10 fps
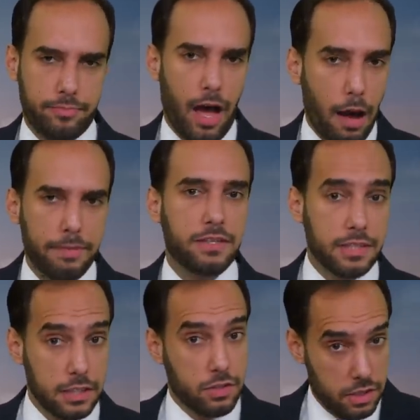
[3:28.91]

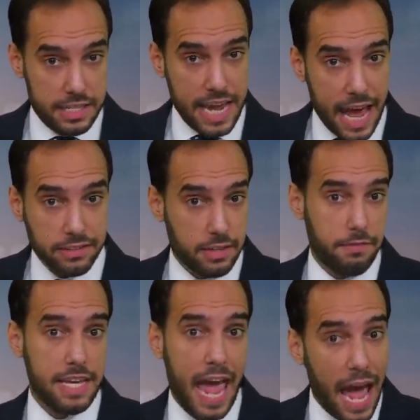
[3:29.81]
Obviously, to test
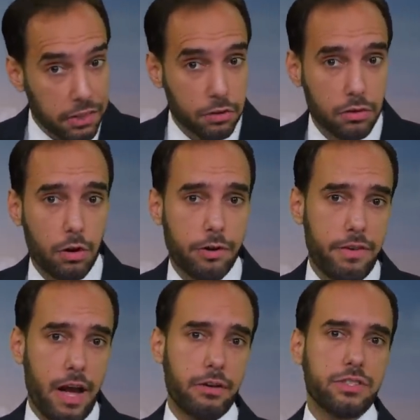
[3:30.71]
if he had the
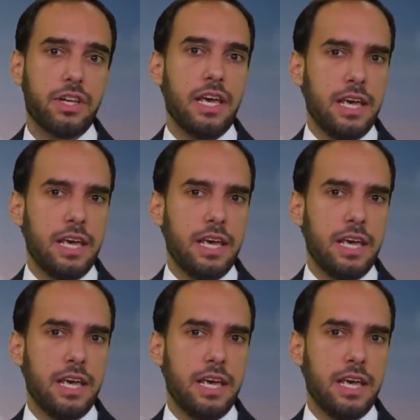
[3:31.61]
coronavirus,